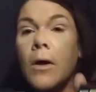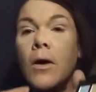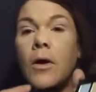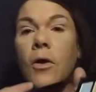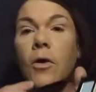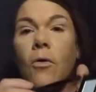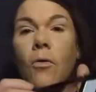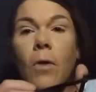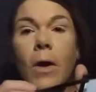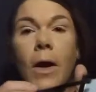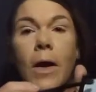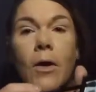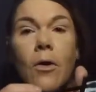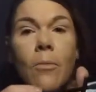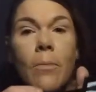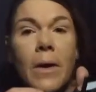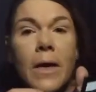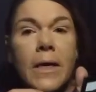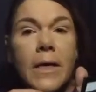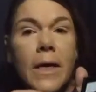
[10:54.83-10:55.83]
Cry on
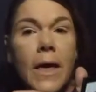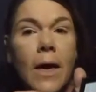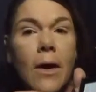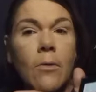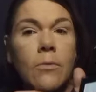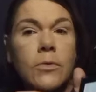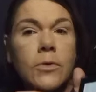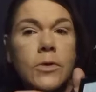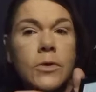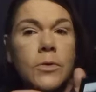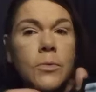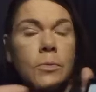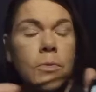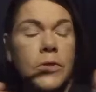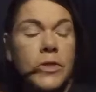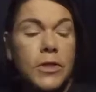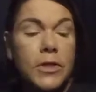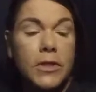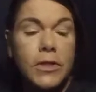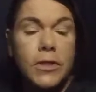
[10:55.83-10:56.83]
My Couch,
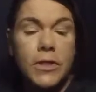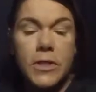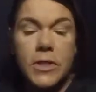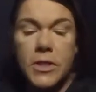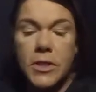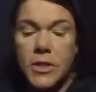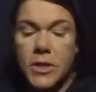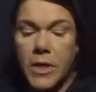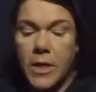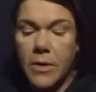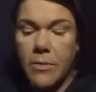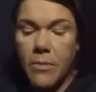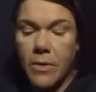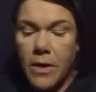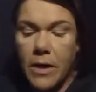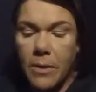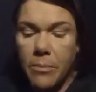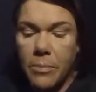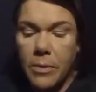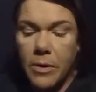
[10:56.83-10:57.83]
which is this shade right
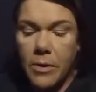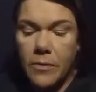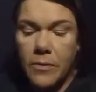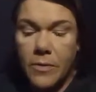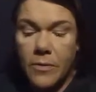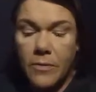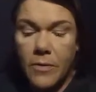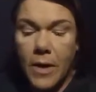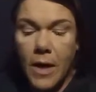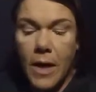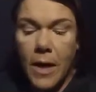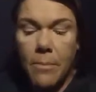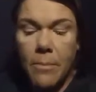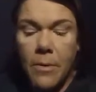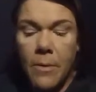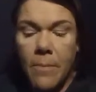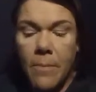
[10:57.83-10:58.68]
up here at the top,